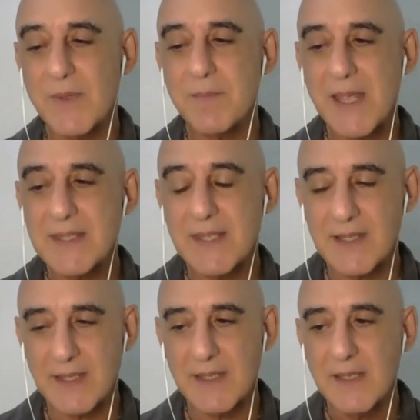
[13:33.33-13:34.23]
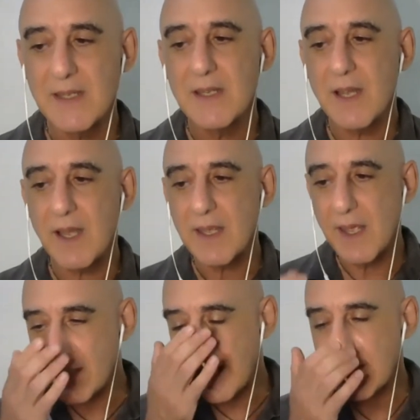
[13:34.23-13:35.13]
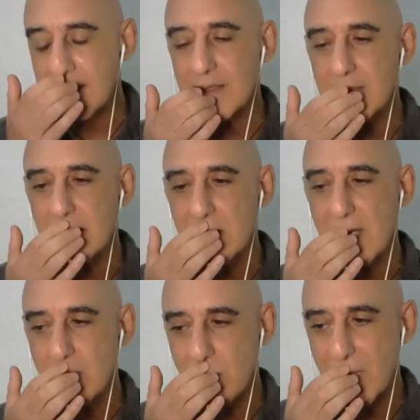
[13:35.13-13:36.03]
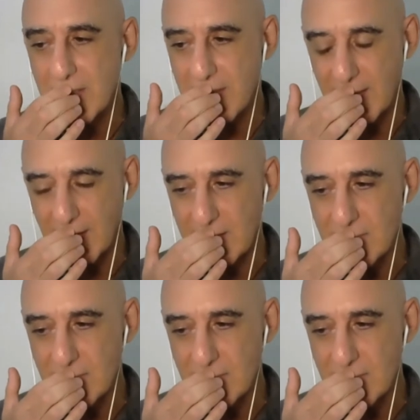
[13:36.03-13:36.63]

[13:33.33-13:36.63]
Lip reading: But basically, I can share one thing.